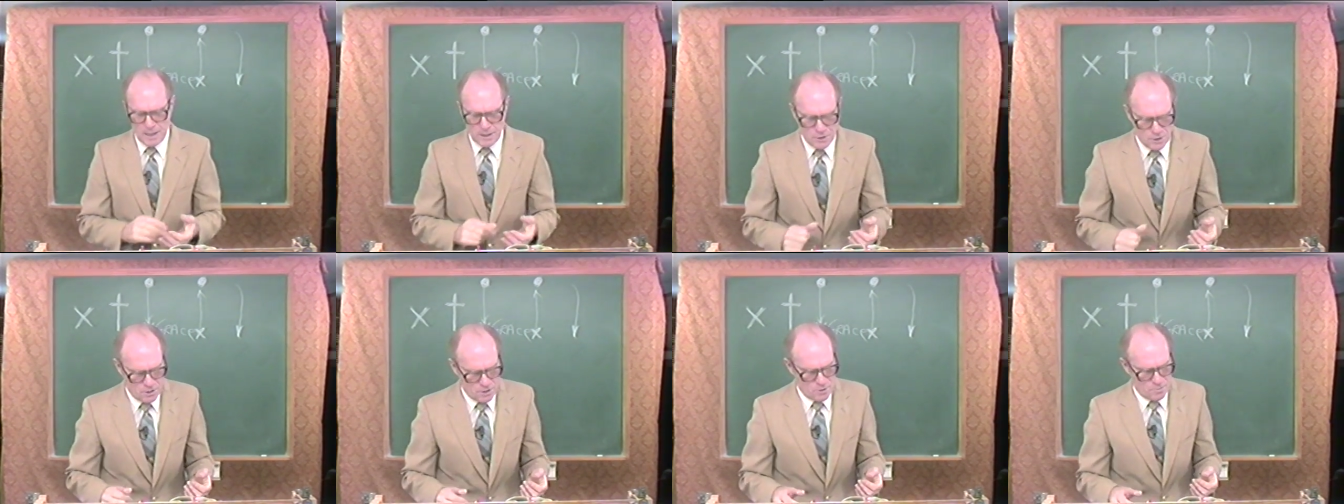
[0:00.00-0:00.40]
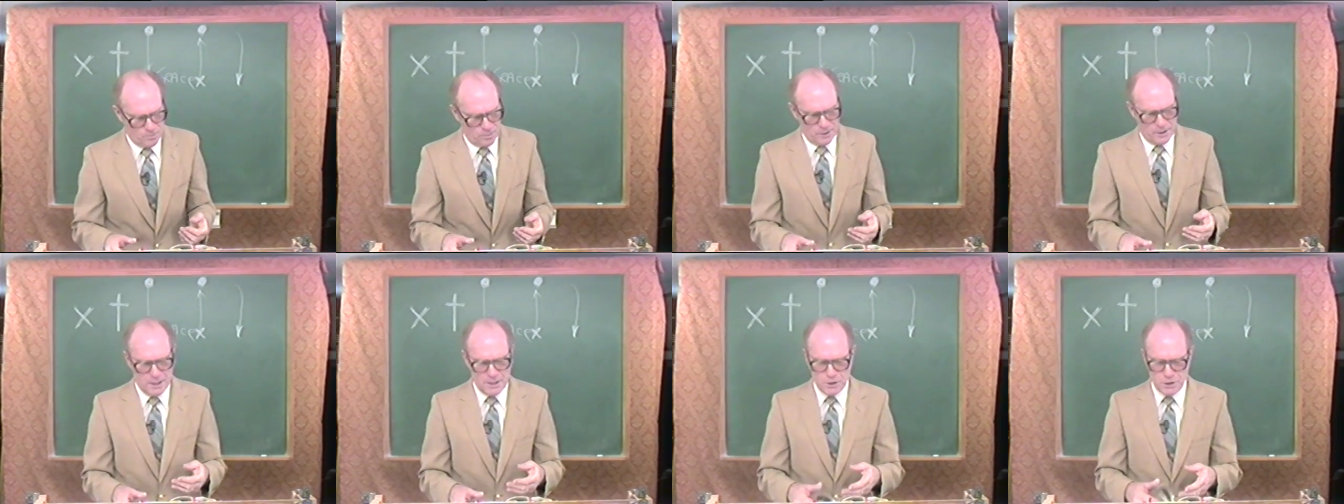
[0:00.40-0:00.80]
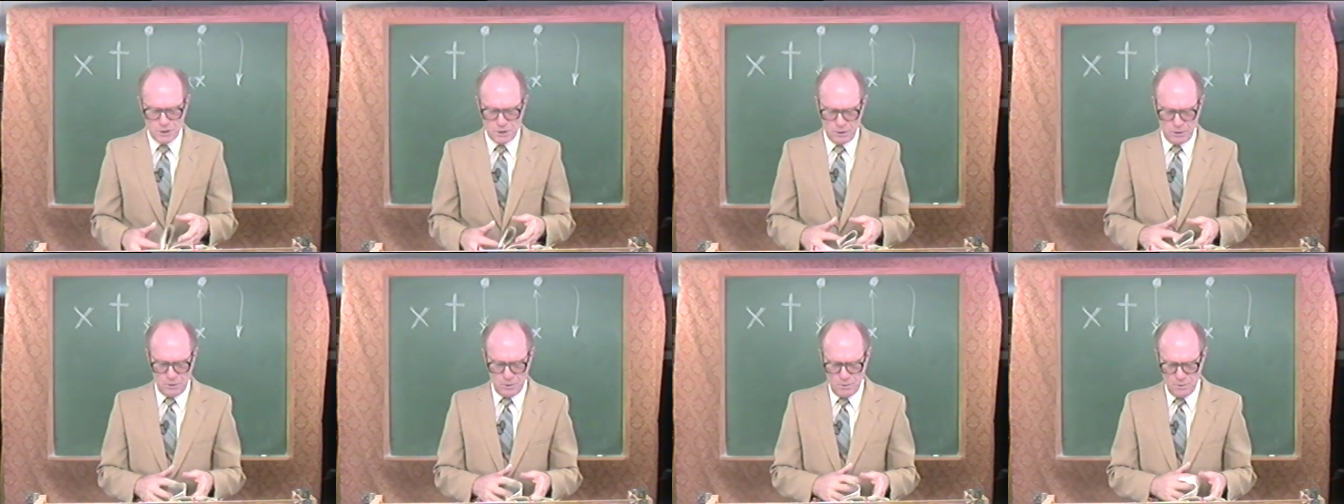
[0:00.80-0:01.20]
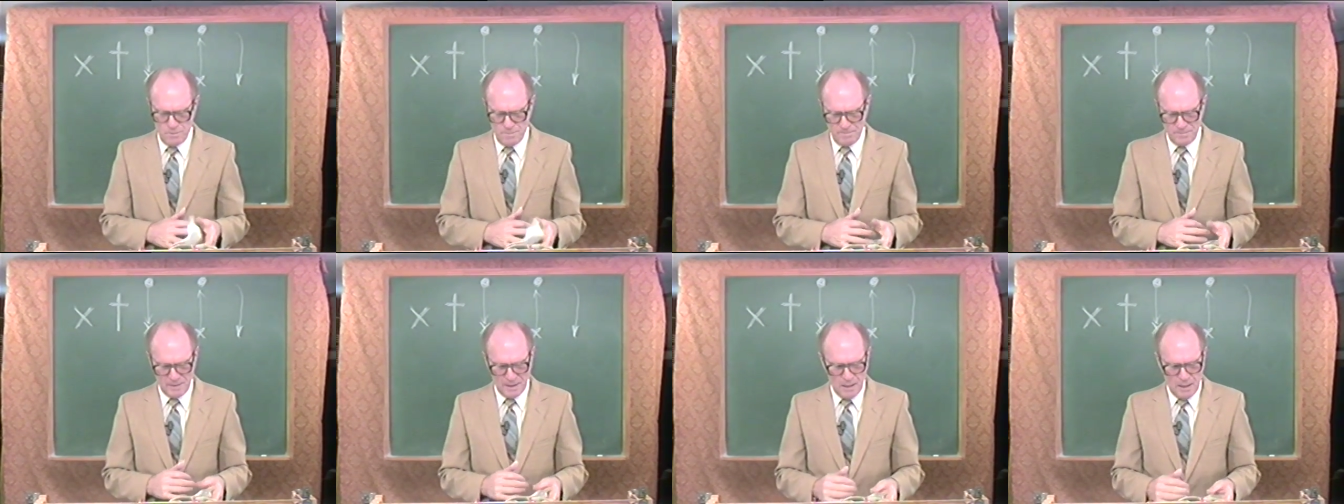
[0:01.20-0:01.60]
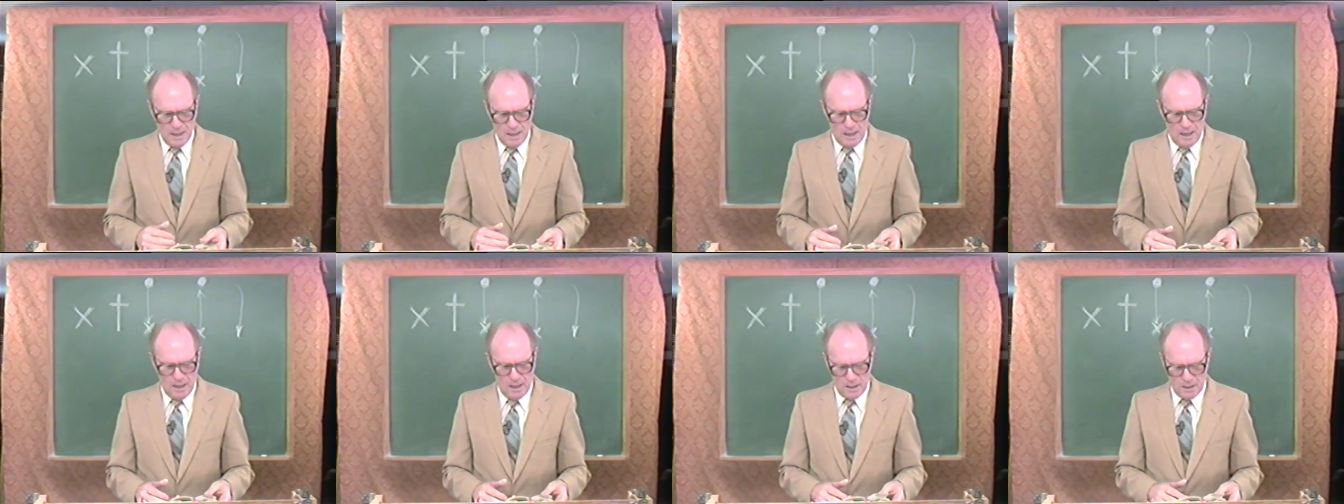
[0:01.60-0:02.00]
Turn, please, to
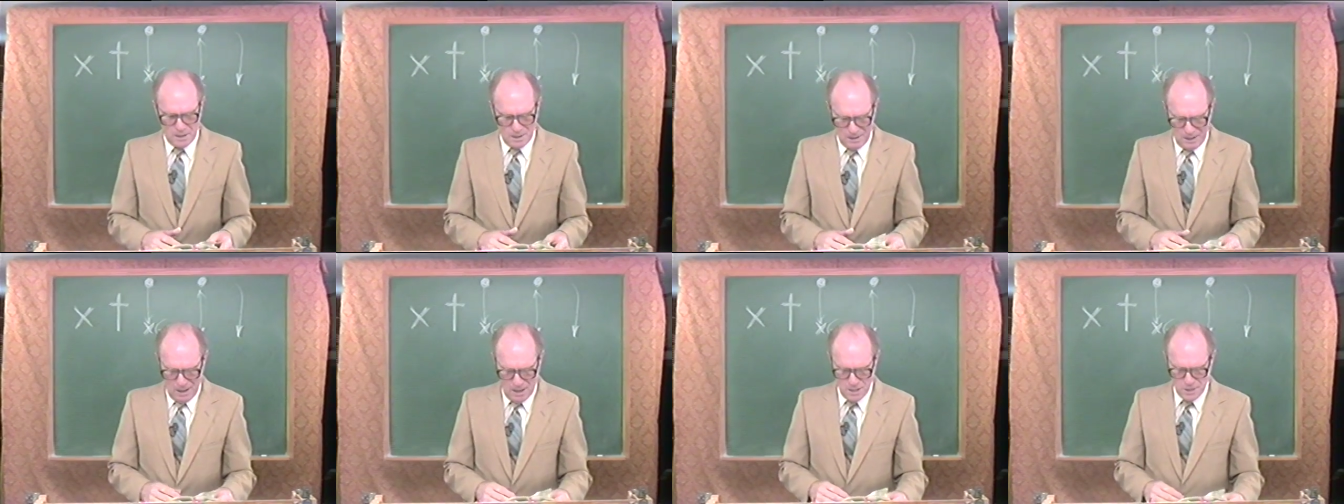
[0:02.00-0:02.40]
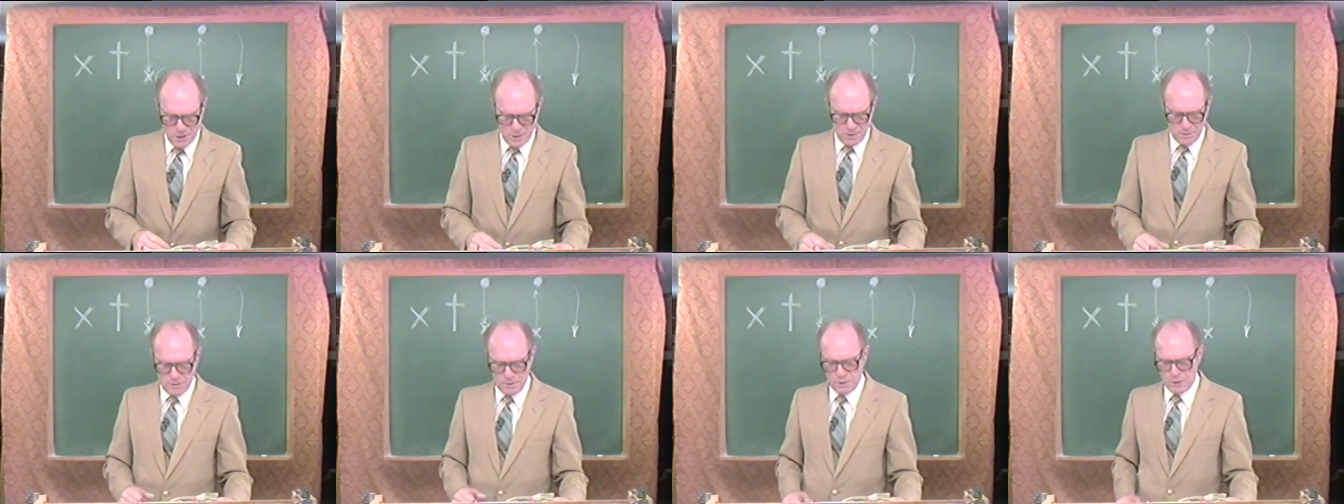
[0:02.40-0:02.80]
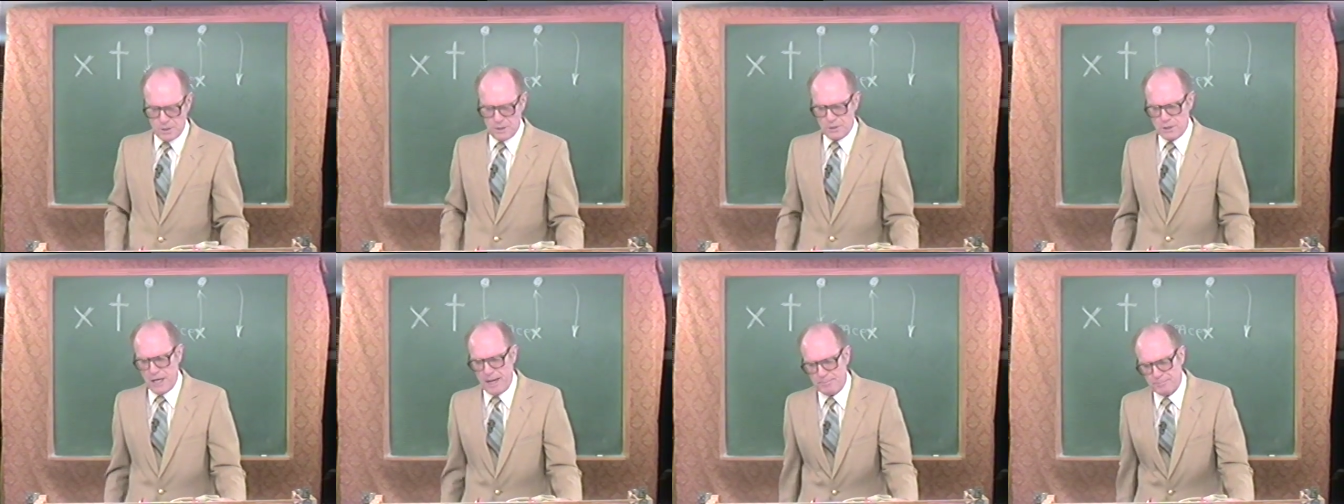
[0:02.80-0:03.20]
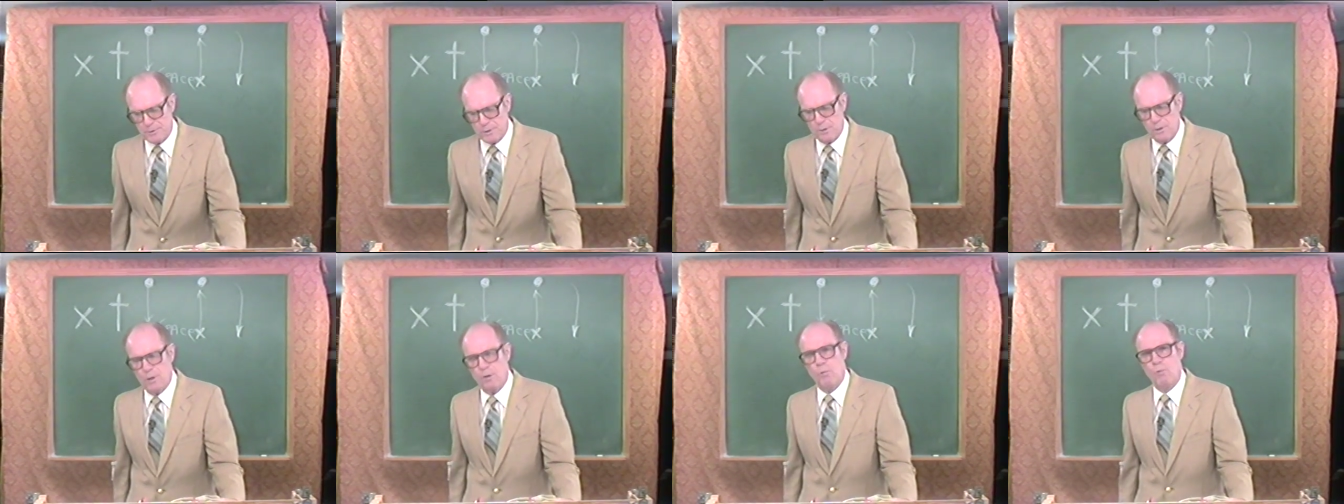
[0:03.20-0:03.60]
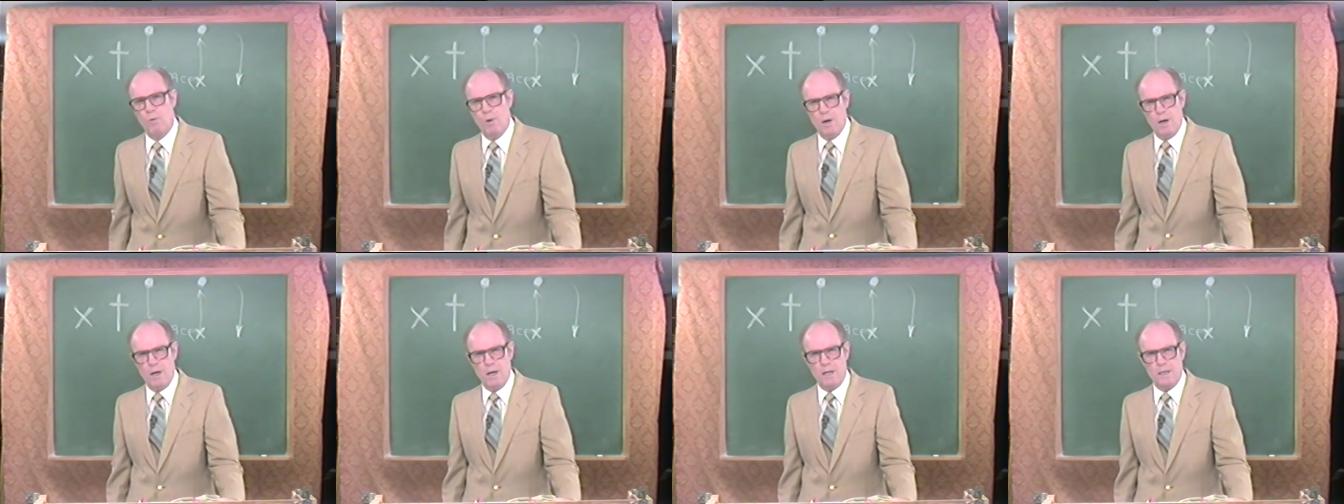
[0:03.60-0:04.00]
uh, Colossians chapter
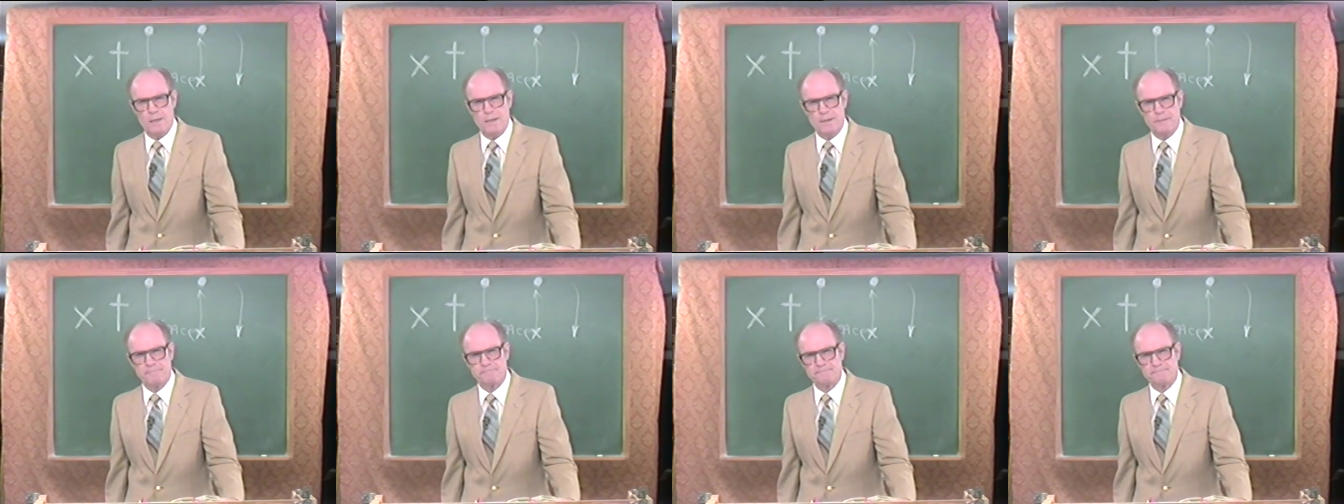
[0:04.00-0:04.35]
1.